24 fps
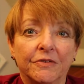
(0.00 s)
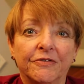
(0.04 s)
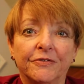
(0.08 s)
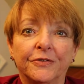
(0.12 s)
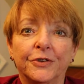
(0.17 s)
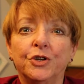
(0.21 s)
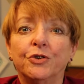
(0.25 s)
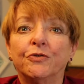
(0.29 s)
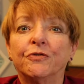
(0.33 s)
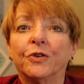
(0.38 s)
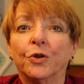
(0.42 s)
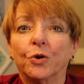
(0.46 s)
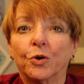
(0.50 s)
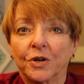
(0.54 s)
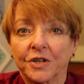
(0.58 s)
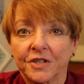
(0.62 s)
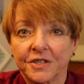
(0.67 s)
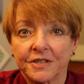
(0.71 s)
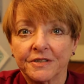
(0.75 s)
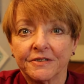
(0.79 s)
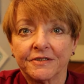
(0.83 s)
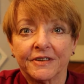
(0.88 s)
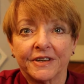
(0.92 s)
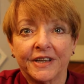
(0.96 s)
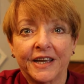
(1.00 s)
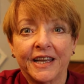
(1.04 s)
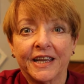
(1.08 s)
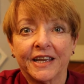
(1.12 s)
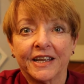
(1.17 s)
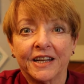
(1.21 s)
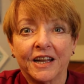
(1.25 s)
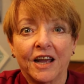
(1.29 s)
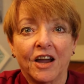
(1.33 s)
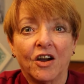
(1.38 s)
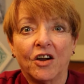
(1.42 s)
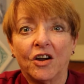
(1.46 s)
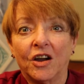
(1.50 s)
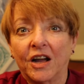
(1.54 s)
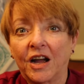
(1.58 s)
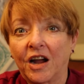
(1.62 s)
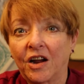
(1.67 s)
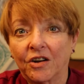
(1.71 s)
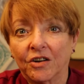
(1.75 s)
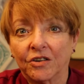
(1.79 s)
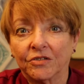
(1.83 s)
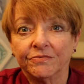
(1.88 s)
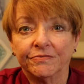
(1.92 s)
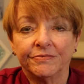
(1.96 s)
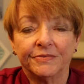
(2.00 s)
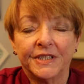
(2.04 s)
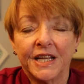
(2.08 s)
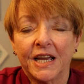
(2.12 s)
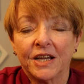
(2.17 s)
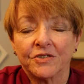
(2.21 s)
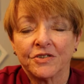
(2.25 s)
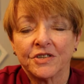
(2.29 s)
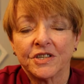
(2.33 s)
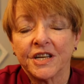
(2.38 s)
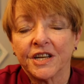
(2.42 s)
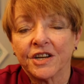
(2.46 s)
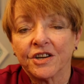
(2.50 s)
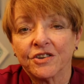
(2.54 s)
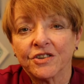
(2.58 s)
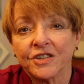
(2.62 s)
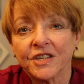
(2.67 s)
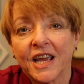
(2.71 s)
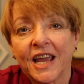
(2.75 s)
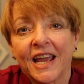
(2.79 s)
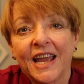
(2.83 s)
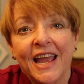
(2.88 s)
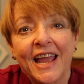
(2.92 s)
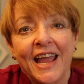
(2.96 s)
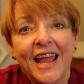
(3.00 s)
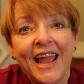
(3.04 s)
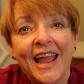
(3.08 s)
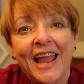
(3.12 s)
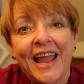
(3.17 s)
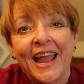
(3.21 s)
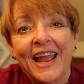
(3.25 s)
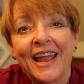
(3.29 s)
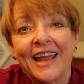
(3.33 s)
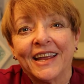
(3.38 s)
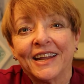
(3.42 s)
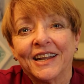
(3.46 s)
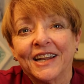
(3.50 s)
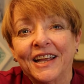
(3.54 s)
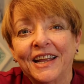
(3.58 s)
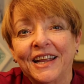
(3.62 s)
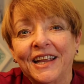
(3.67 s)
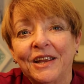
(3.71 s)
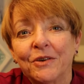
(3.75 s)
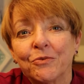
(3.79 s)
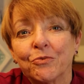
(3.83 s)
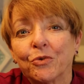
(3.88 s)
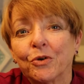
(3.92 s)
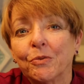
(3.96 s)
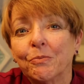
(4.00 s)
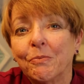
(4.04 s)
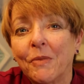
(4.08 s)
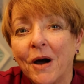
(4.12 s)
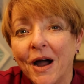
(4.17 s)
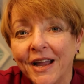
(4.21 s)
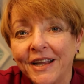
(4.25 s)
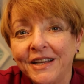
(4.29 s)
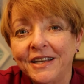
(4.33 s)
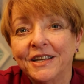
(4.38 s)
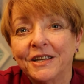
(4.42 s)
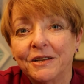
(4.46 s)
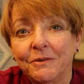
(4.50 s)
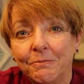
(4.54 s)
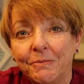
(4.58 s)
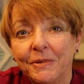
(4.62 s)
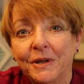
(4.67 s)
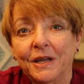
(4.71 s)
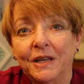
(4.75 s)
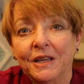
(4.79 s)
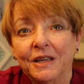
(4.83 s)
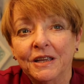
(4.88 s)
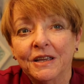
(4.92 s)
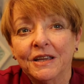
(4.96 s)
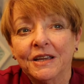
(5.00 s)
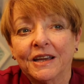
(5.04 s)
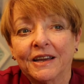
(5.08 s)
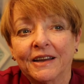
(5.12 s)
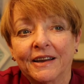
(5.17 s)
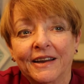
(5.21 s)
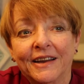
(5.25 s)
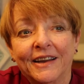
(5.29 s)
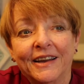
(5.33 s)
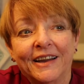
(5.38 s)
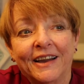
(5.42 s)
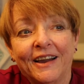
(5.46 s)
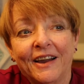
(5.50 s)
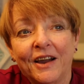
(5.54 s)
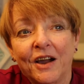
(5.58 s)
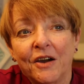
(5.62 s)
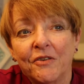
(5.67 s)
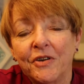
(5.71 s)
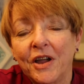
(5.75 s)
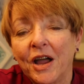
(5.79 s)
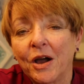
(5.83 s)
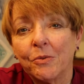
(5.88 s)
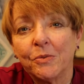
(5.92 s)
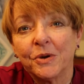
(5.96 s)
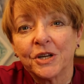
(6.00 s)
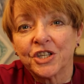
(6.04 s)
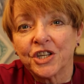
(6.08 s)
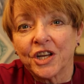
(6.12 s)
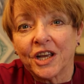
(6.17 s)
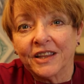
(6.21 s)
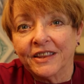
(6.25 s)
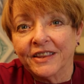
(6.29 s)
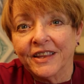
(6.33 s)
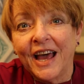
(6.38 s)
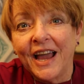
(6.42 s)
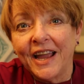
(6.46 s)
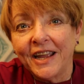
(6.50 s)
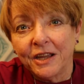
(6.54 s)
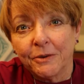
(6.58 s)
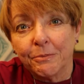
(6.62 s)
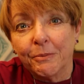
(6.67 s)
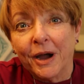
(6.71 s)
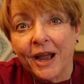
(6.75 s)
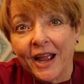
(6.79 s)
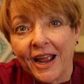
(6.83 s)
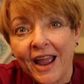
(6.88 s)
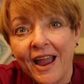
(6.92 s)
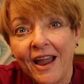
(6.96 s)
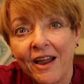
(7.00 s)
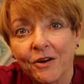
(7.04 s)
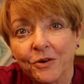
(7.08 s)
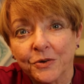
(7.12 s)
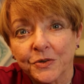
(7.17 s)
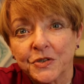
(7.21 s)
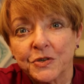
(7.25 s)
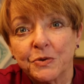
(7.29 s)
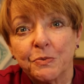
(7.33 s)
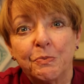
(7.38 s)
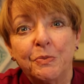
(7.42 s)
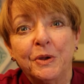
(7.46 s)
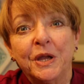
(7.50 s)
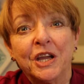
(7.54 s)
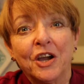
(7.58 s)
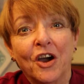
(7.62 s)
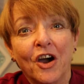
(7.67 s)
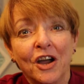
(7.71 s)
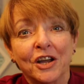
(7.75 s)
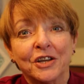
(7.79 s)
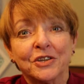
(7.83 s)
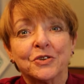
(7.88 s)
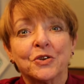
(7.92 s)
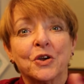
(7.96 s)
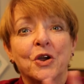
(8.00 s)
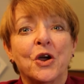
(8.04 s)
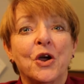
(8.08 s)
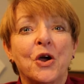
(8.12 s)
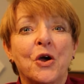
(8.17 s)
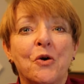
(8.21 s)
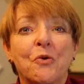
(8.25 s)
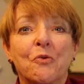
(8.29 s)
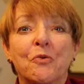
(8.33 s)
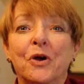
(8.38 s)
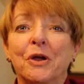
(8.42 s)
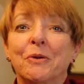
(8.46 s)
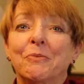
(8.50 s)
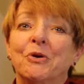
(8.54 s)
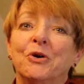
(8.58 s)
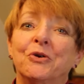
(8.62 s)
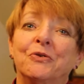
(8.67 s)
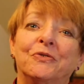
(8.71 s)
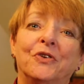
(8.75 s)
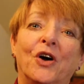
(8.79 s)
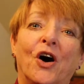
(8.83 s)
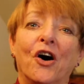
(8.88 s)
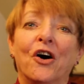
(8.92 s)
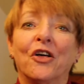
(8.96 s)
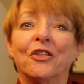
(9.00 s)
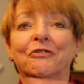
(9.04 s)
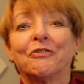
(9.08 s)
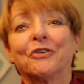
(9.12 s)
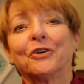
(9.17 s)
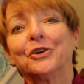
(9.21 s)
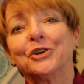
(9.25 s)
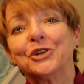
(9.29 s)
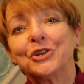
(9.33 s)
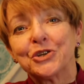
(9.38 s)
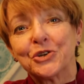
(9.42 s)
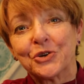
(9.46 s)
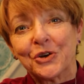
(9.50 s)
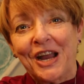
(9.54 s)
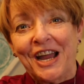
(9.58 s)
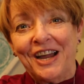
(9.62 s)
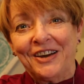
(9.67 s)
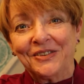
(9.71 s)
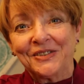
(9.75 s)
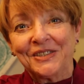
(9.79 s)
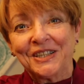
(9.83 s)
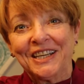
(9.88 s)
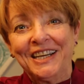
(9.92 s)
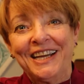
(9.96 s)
new floors in our downstairs, and it reminded me of how much I like my house because we moved all the furniture out.